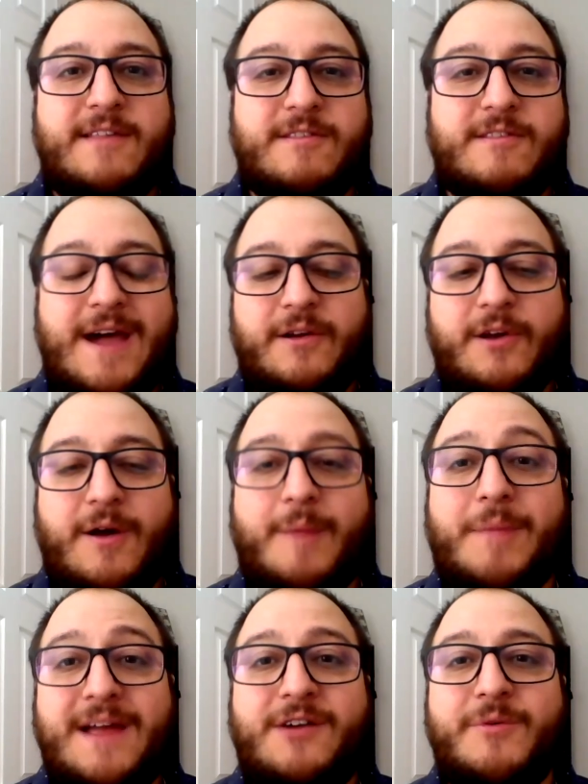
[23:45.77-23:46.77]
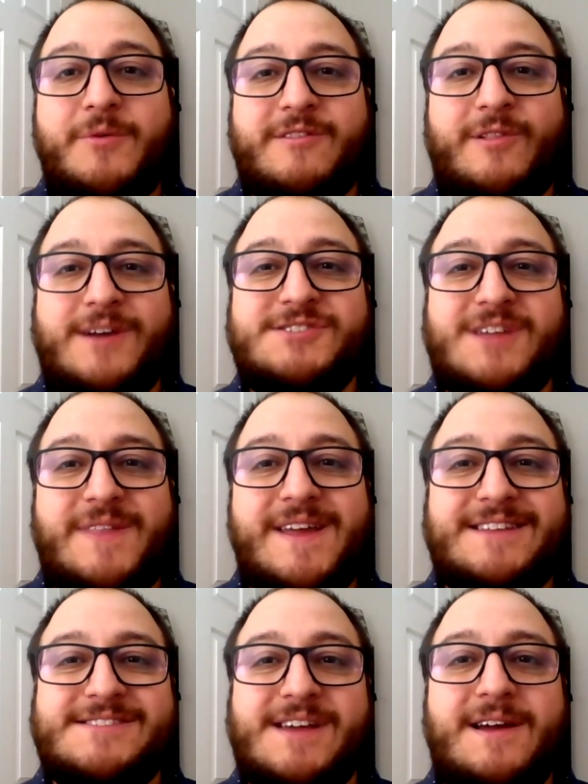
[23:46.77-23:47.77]
So I don't know, but I agree with Solange. I think
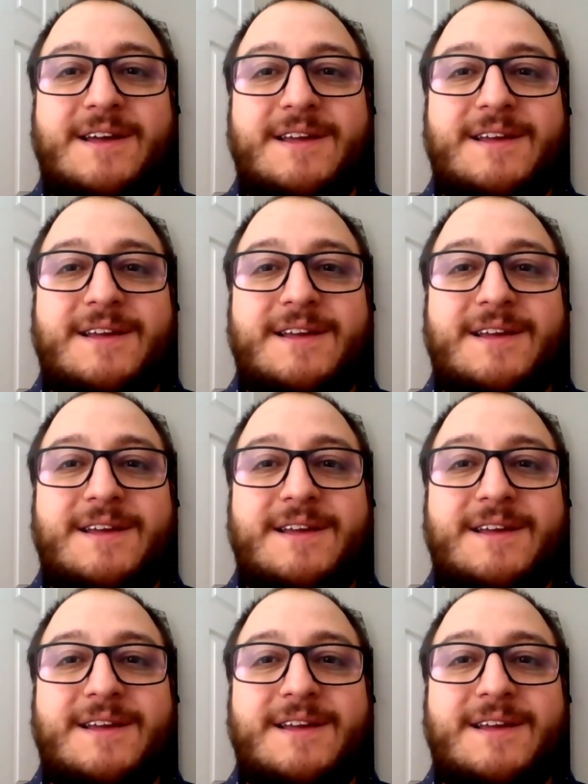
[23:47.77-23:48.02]
it's a,